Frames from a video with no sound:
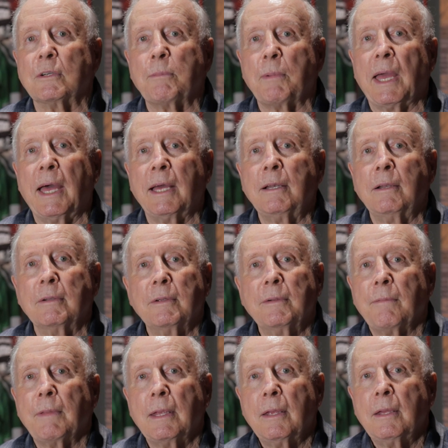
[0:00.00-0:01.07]
bad,
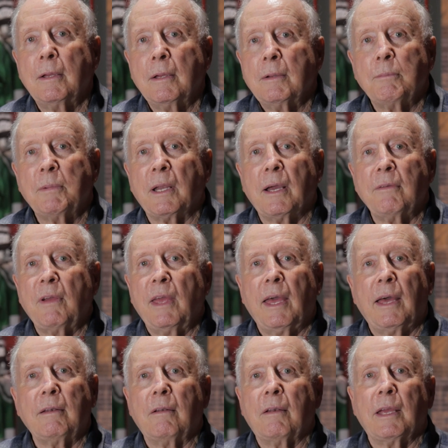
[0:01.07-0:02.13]
but I've
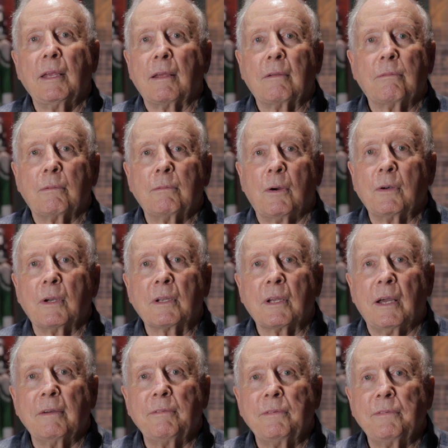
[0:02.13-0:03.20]
had like rotor
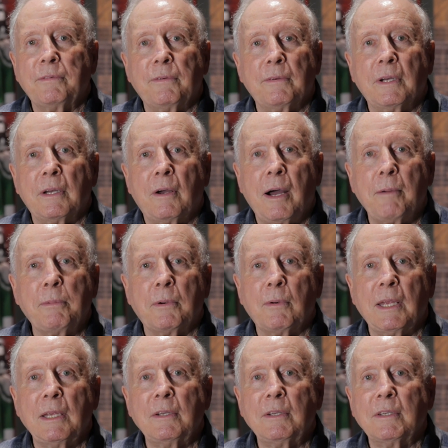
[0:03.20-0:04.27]
cuff
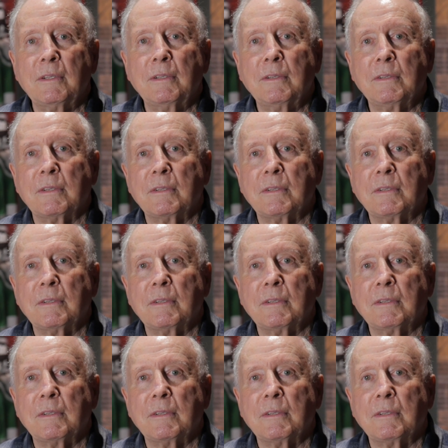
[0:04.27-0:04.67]
operations,